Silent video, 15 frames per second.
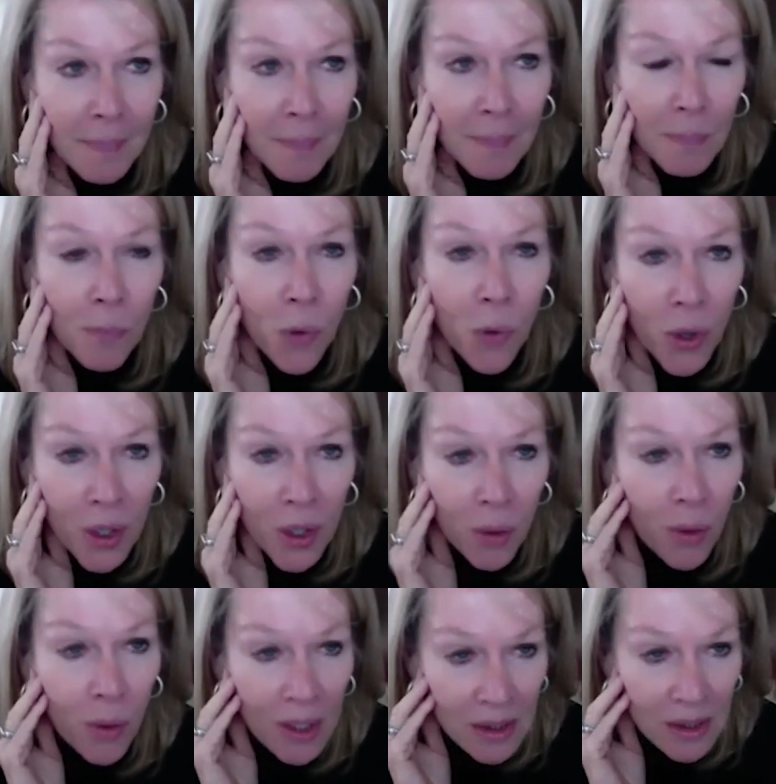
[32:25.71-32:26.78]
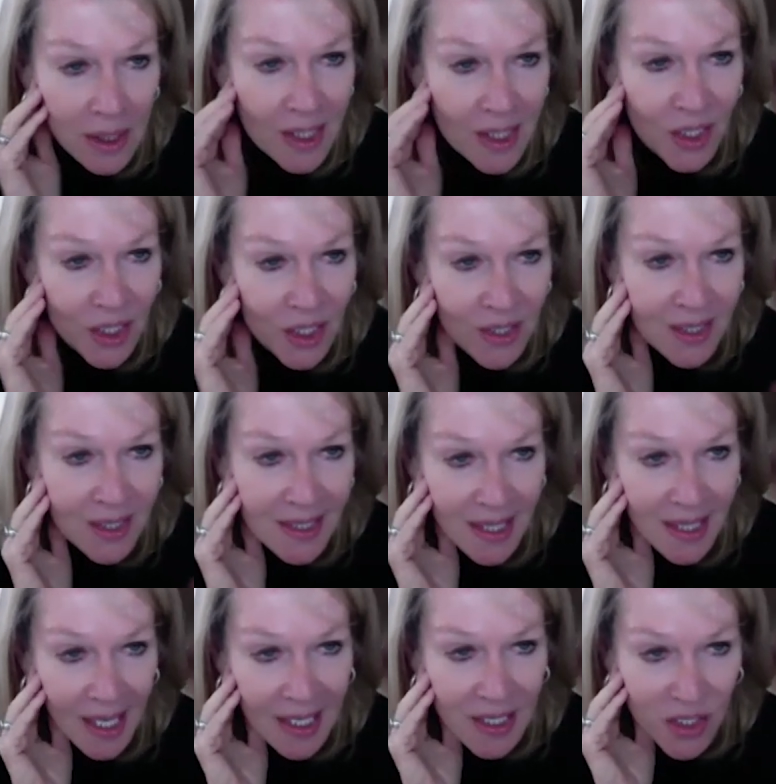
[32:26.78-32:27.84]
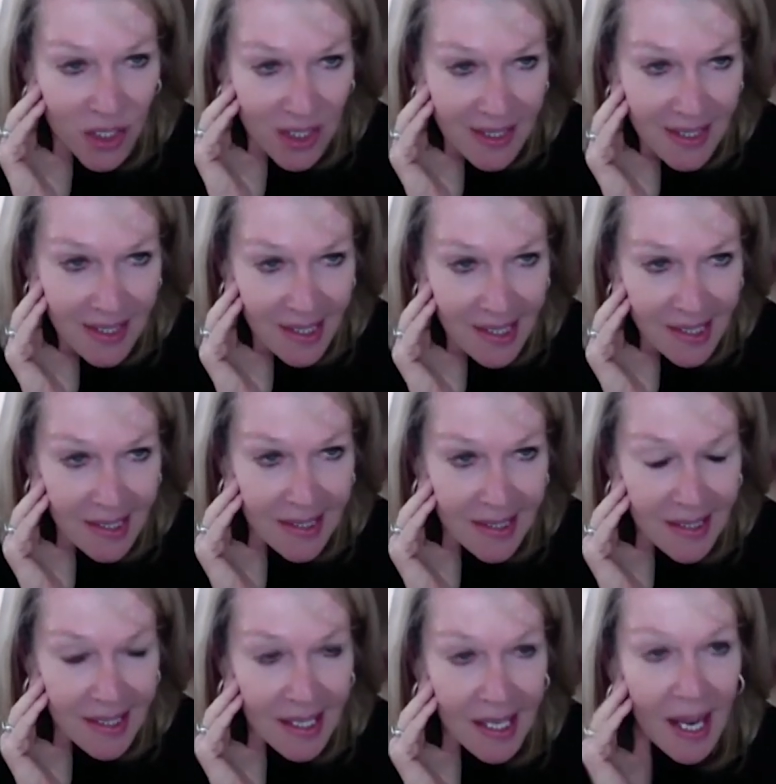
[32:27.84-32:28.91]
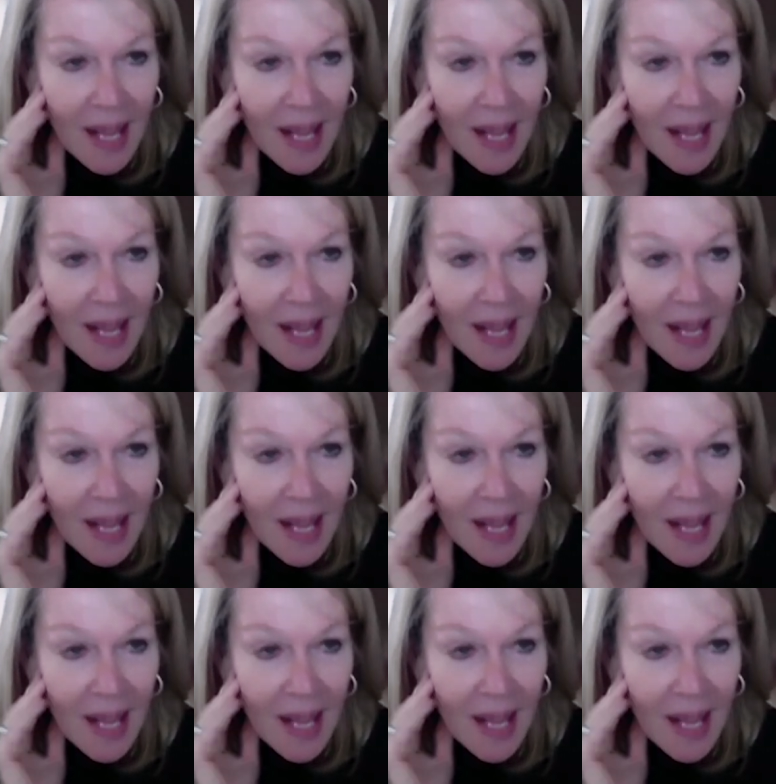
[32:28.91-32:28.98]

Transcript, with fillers: more quality assurance agencies